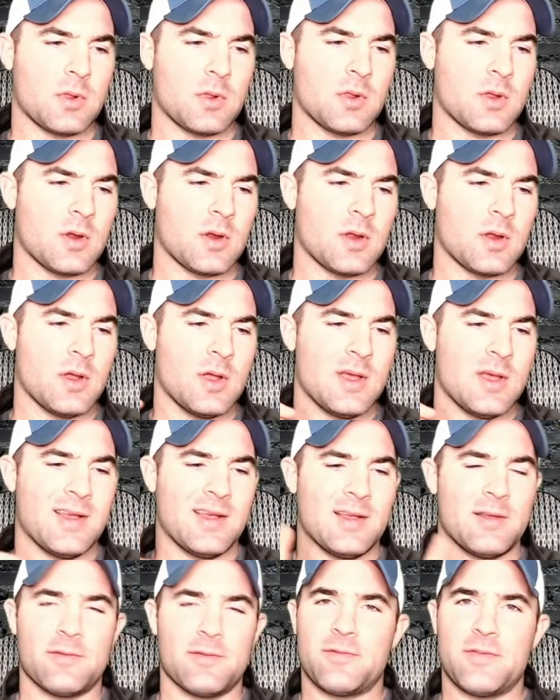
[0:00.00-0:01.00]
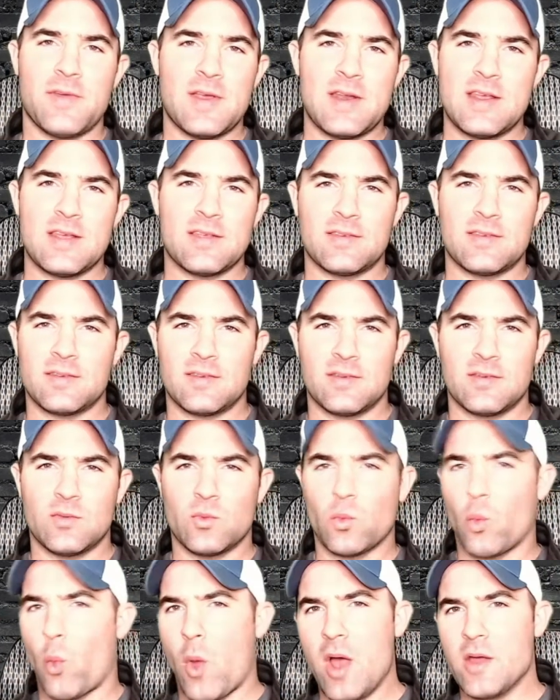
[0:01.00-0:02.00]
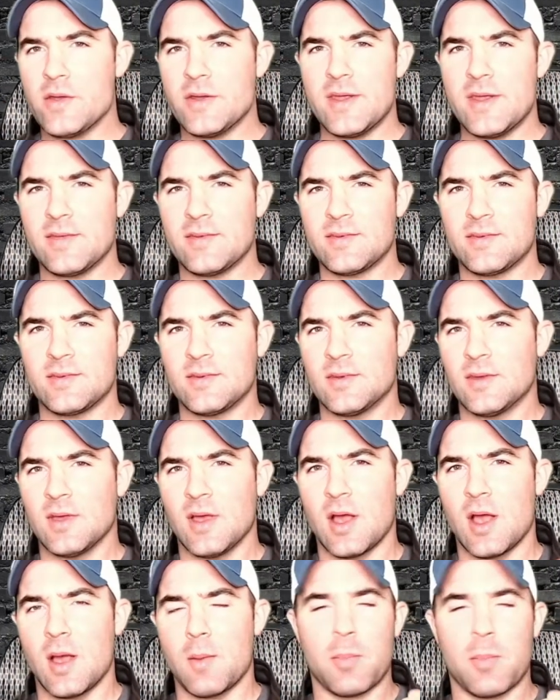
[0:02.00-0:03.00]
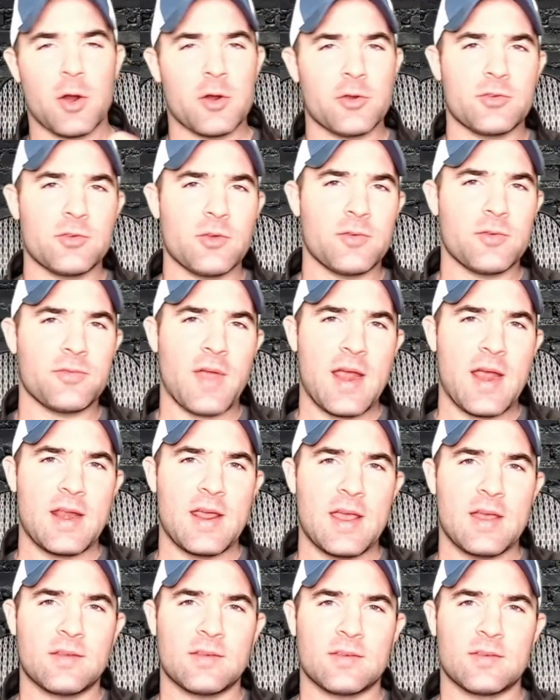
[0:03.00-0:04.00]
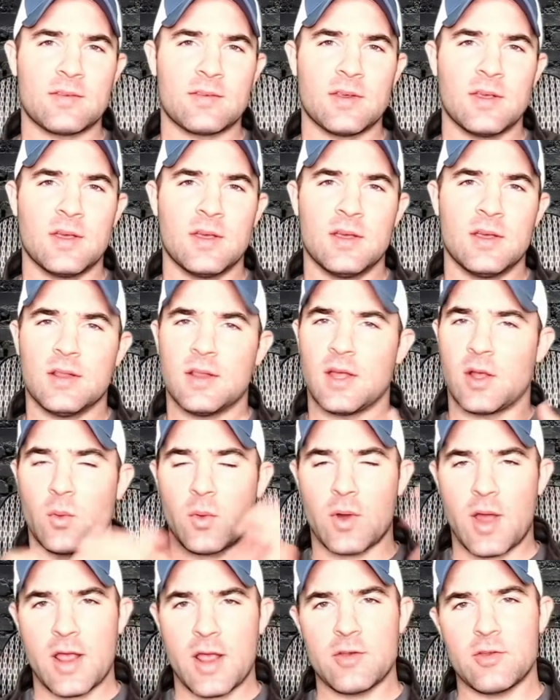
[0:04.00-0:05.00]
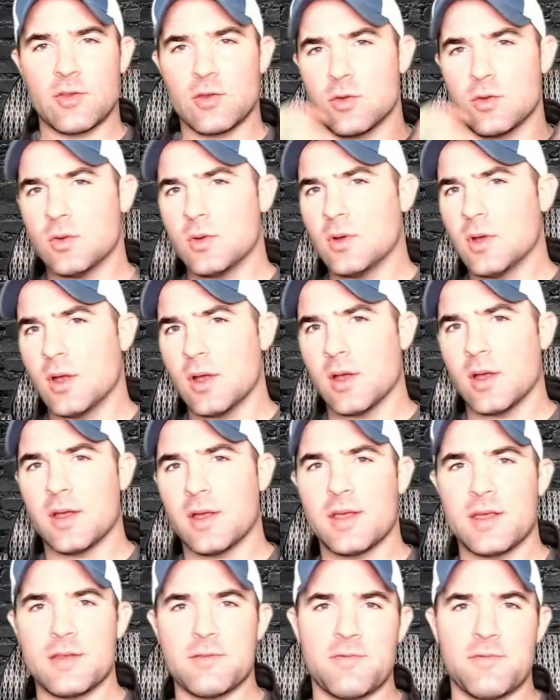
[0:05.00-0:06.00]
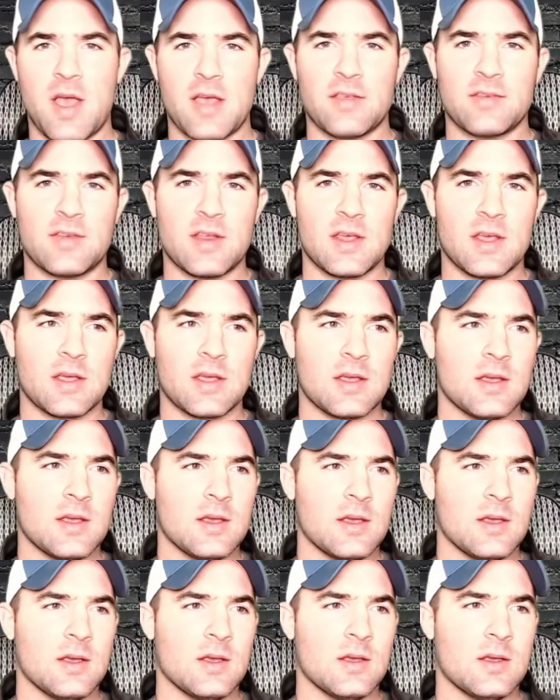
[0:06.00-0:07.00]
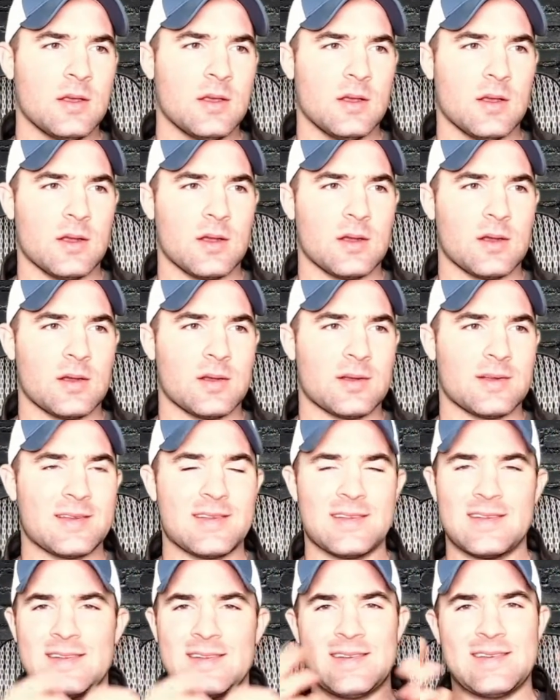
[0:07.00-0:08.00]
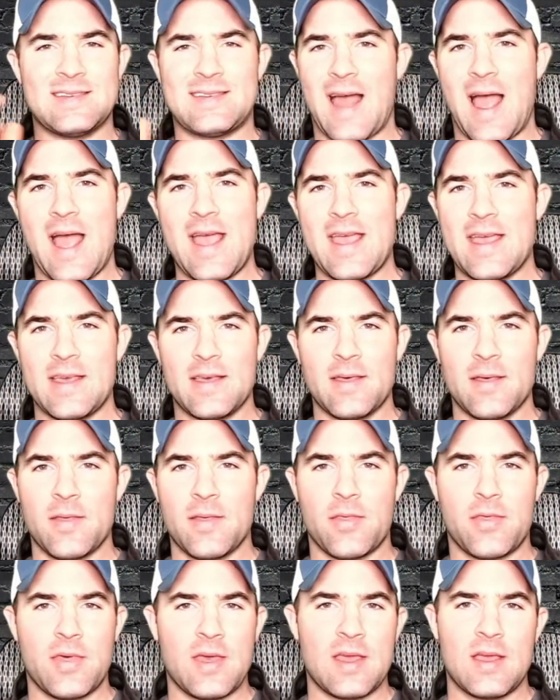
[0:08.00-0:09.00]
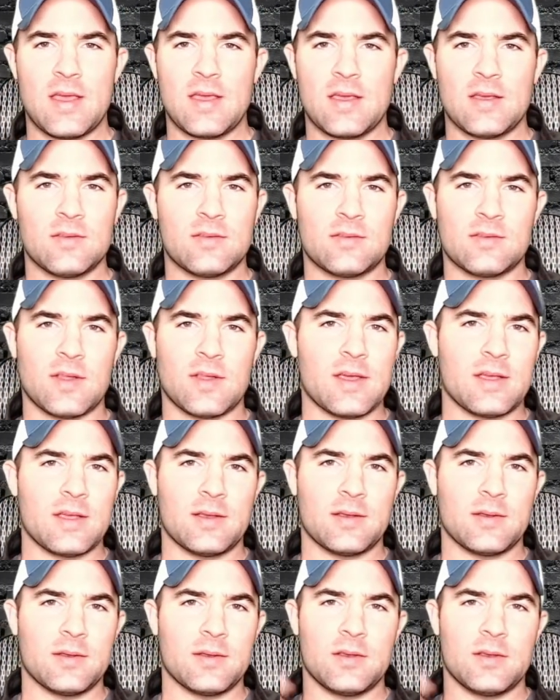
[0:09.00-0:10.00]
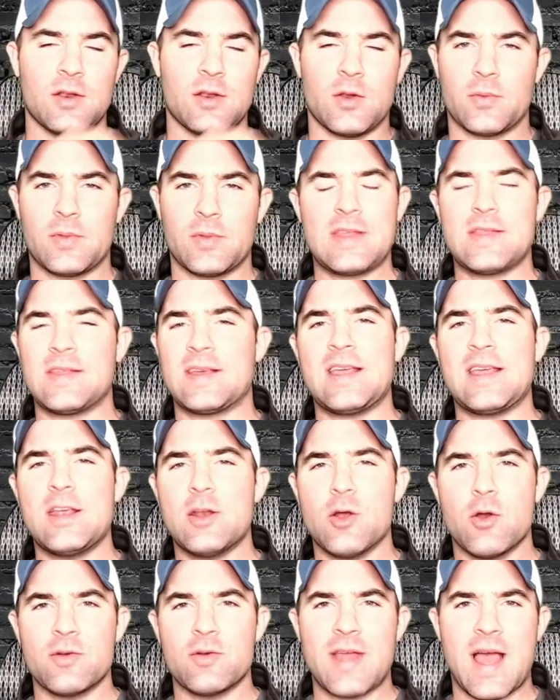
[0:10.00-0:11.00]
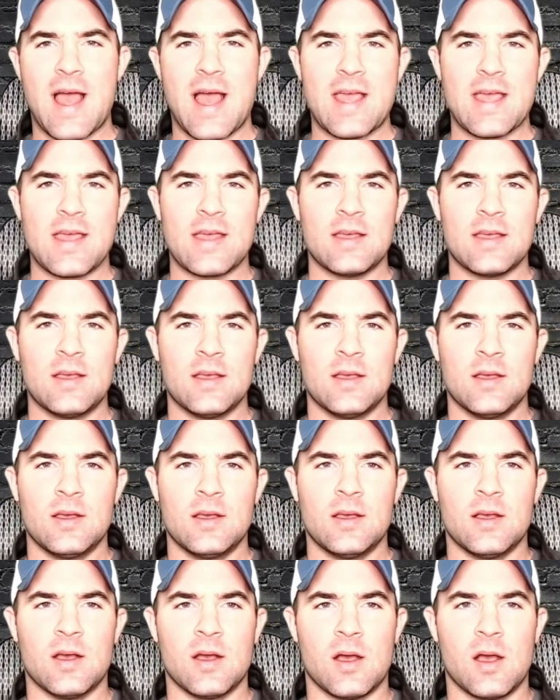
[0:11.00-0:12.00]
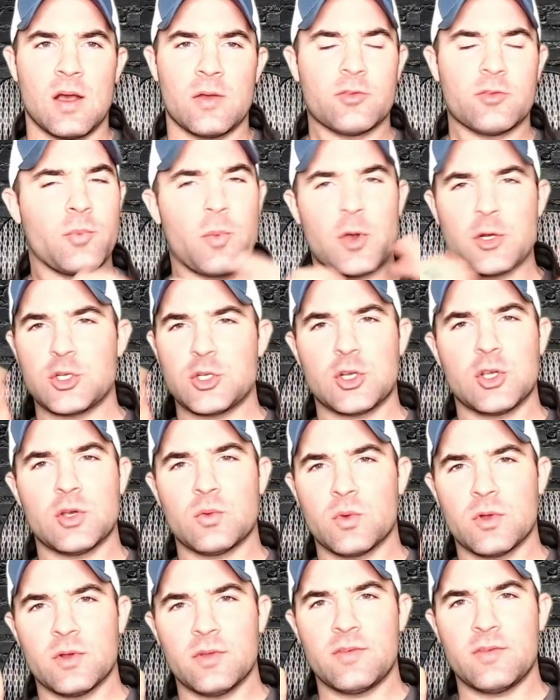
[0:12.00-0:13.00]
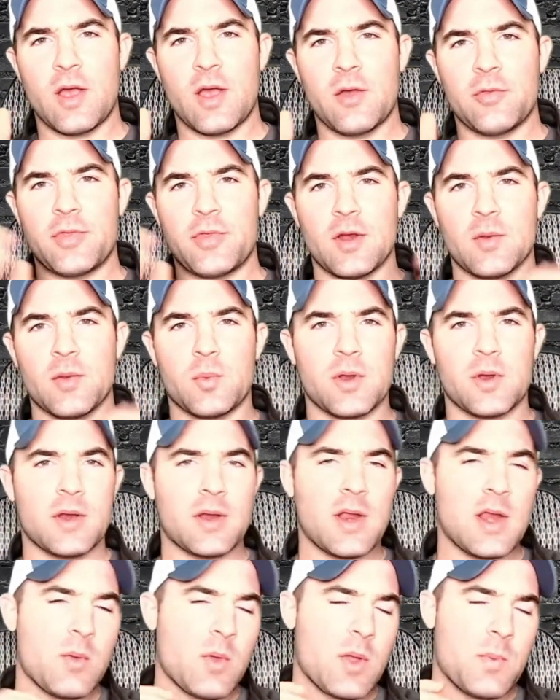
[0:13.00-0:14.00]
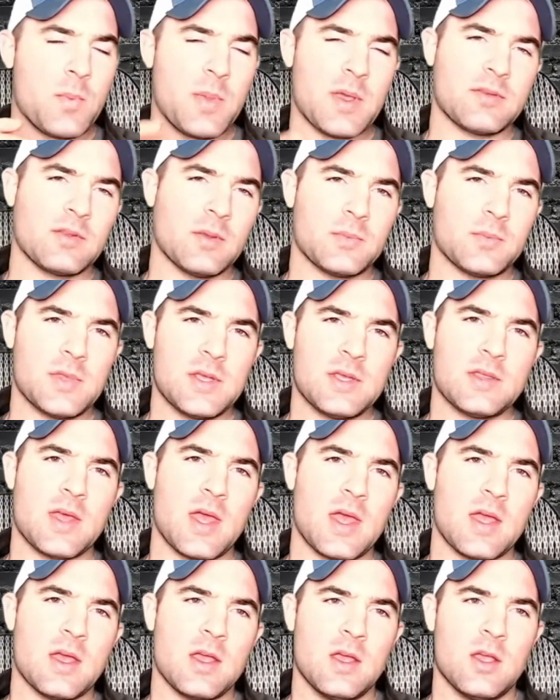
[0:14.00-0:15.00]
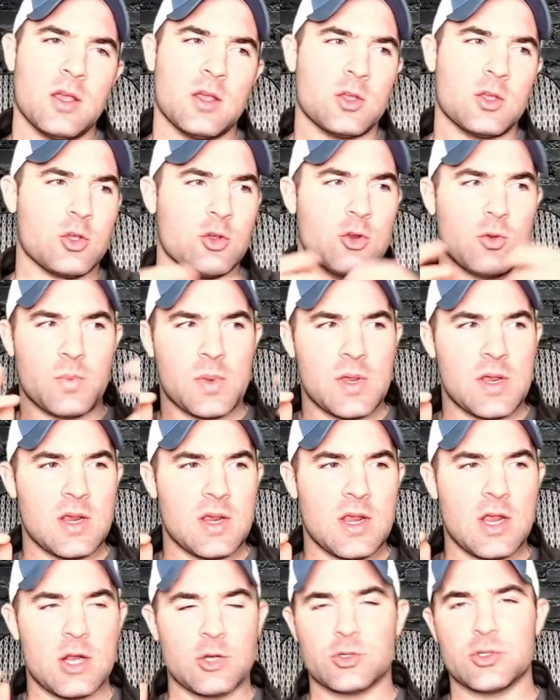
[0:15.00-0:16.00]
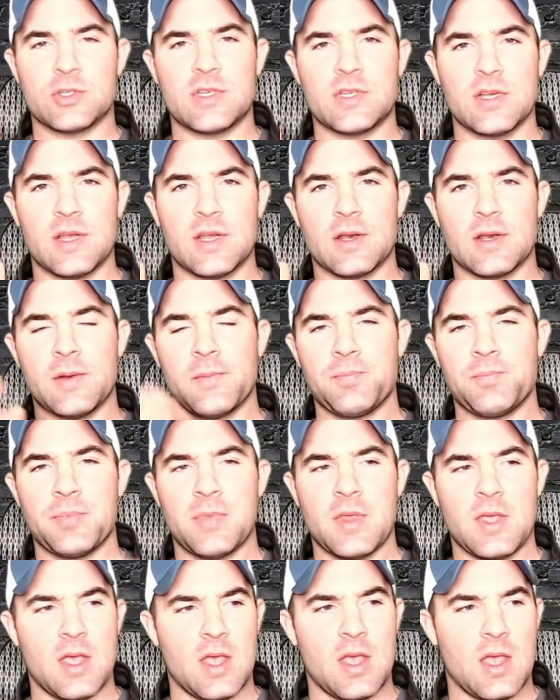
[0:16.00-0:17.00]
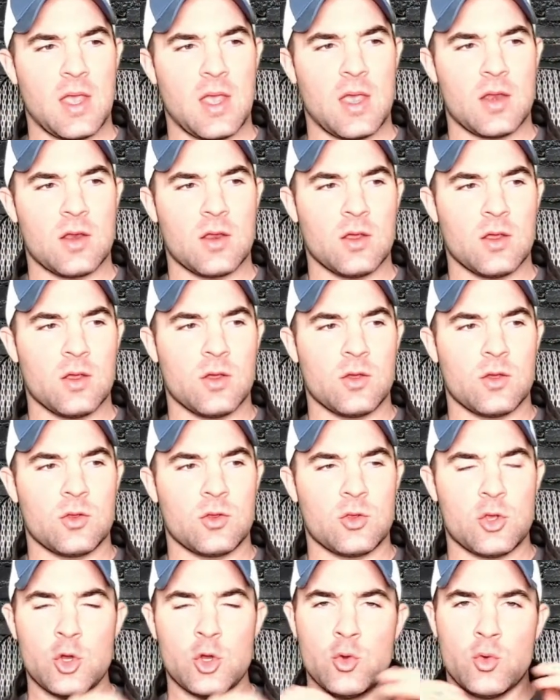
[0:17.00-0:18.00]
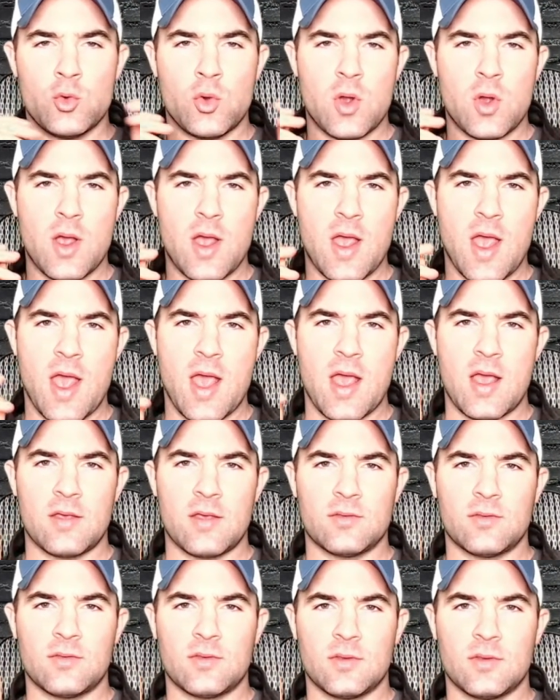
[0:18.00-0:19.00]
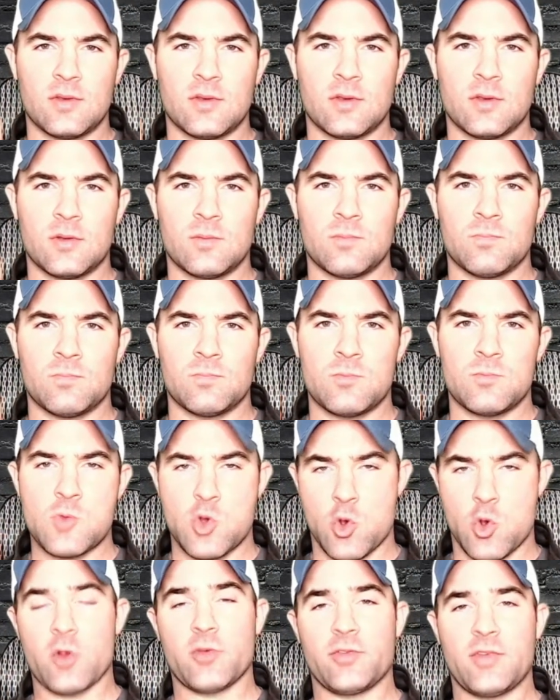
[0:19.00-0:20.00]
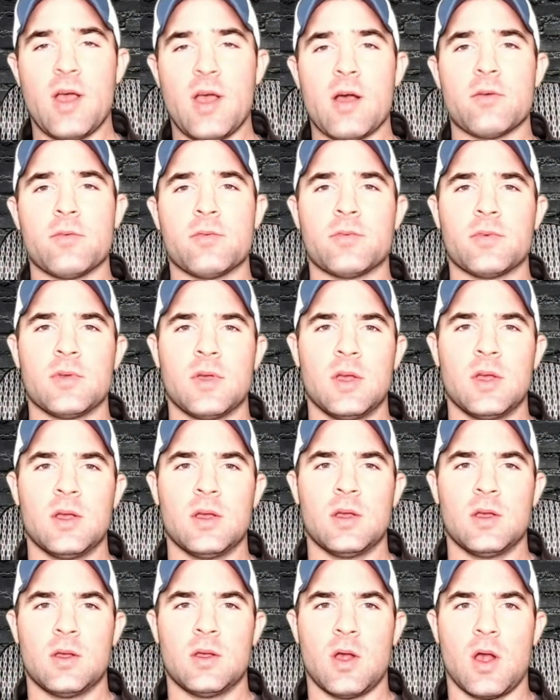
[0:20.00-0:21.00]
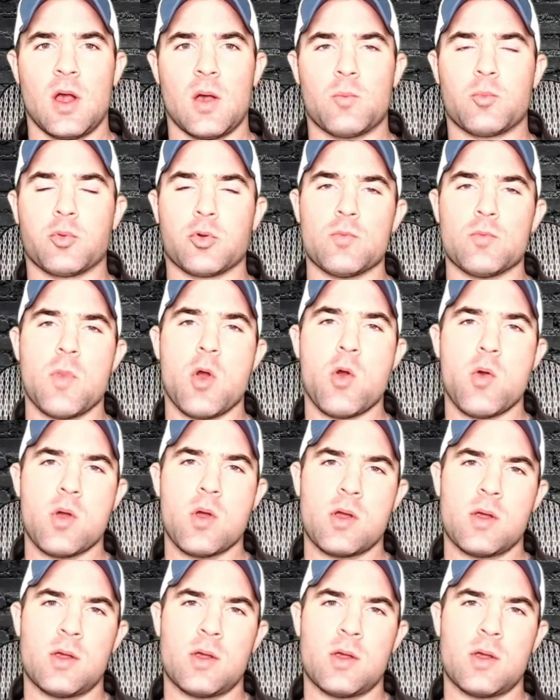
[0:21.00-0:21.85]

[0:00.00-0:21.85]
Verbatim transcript: are fitness, wellness, uh, personal finance, like what I do, uh, investing, uh, diet things like you know the keto diet. Uh, there's a bunch of good ones out there, but anyway, pick something that you'd be interested in, and you as yourself uh, promote